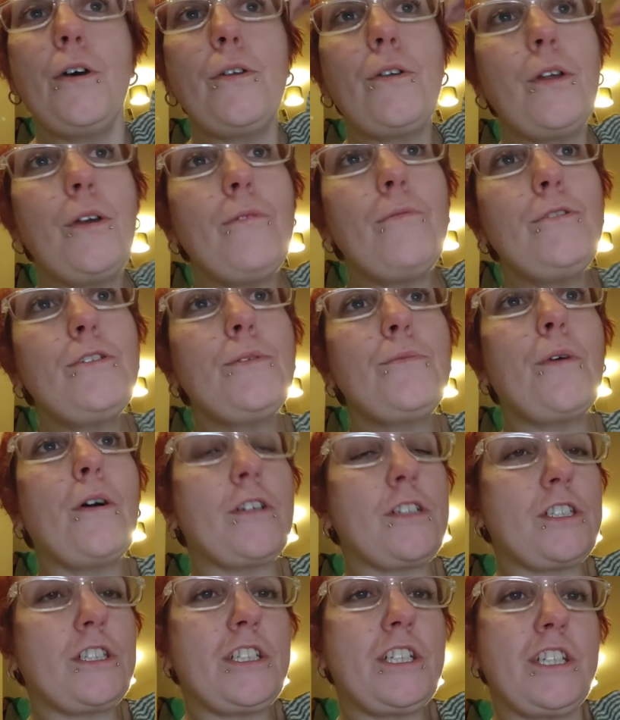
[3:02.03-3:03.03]
going to
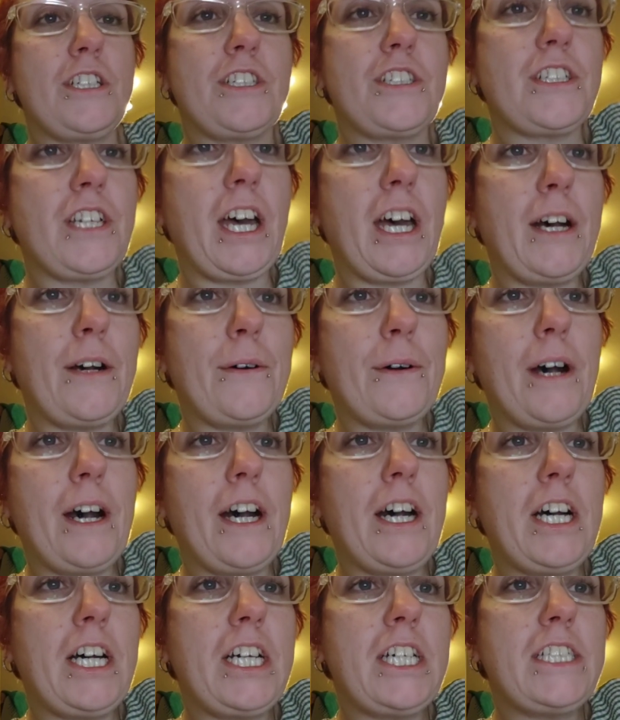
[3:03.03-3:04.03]
watch this now
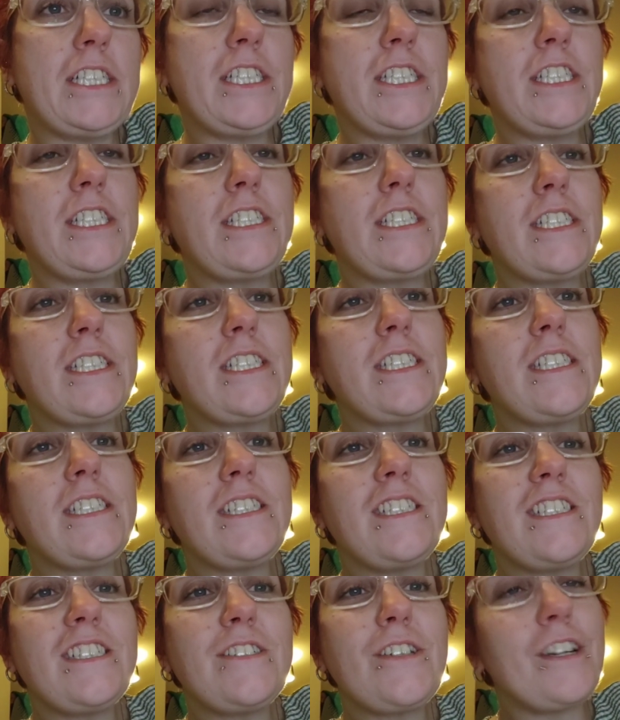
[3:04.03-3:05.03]
and
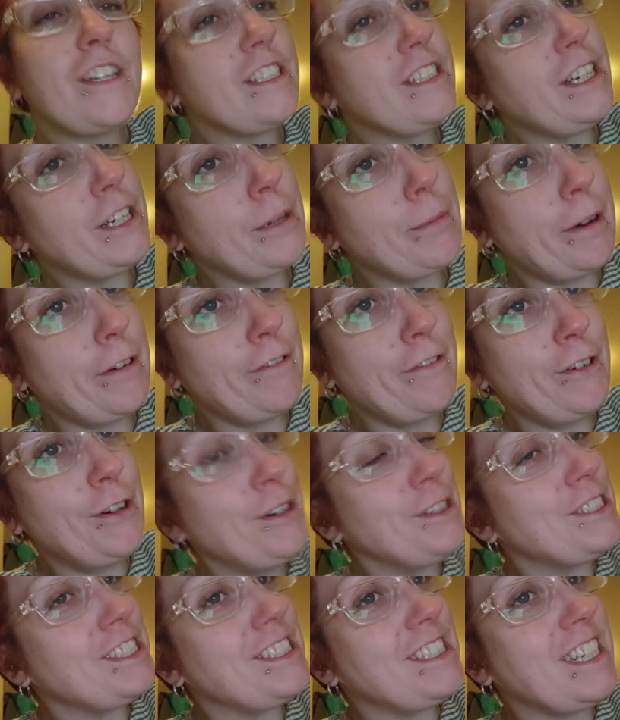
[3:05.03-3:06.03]
going to tell you my
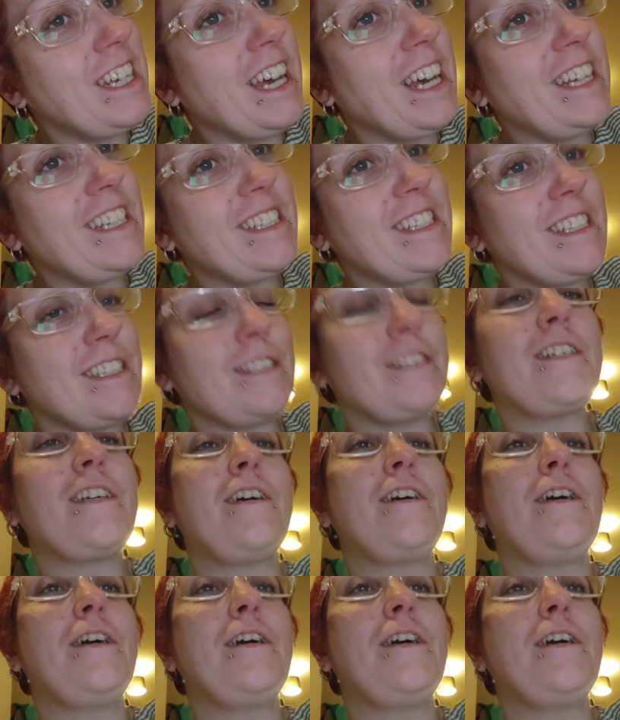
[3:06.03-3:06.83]
thoughts at the end.